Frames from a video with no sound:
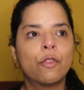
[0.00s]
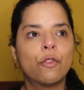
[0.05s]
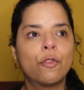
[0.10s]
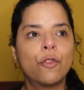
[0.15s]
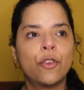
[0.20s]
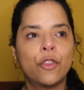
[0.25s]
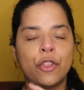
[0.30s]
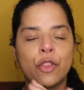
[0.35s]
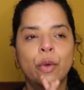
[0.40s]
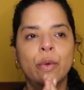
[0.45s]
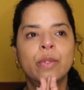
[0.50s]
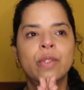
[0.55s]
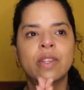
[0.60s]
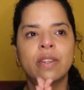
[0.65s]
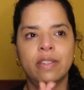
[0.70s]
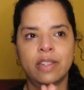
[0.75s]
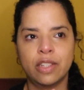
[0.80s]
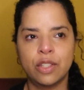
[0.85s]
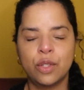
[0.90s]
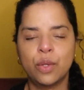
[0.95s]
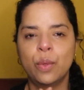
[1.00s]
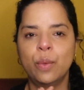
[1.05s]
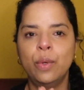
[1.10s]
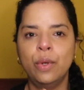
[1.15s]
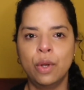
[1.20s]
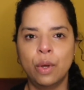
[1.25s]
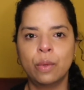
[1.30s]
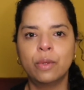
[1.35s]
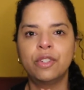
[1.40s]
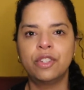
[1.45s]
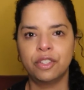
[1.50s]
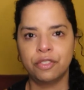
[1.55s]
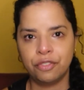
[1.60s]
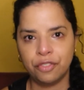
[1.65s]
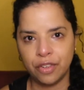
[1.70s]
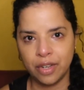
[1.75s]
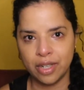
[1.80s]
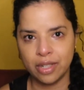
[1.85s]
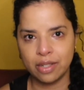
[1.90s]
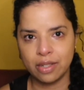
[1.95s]
For those of us who know
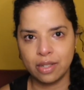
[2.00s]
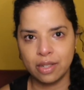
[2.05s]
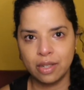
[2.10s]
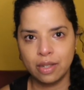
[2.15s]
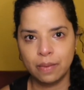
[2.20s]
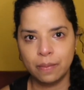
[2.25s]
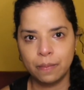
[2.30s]
different,